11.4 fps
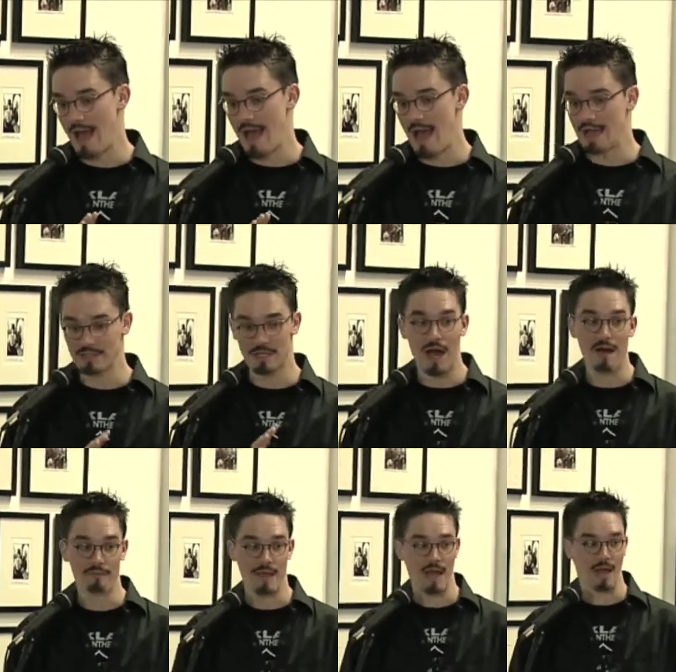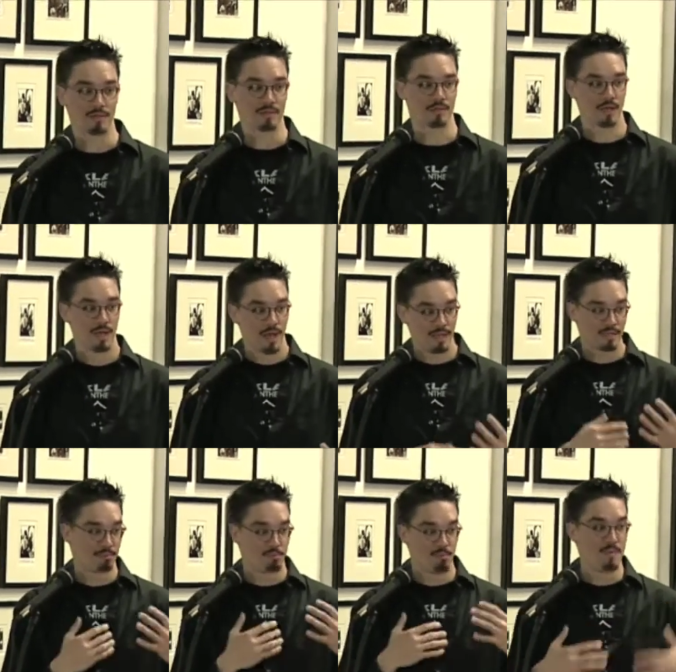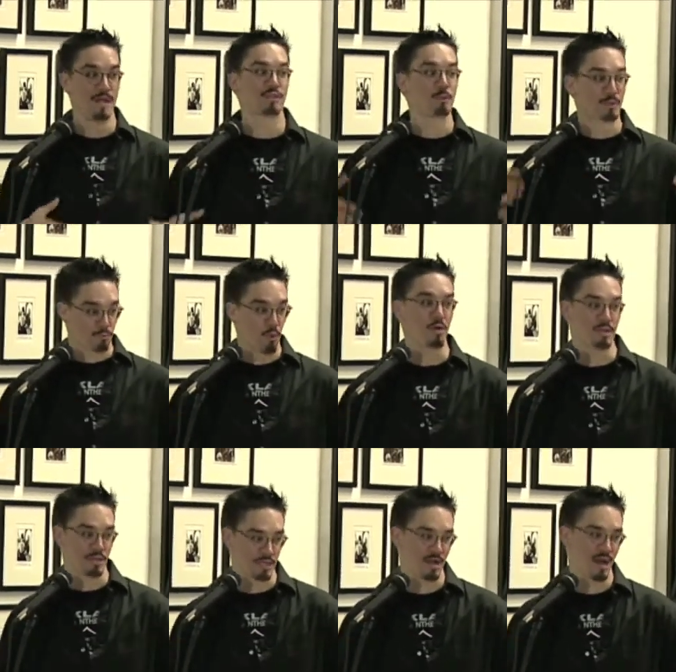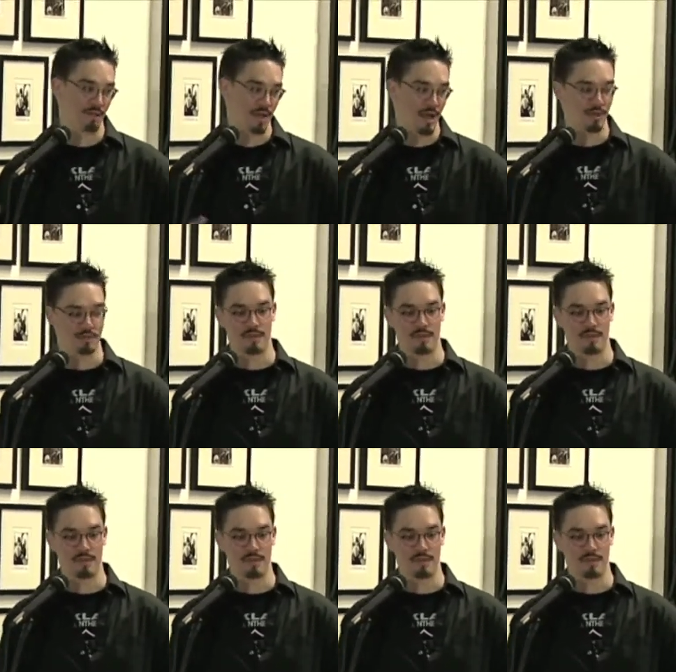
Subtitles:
as a coffee house, it's so much more than just a coffee house.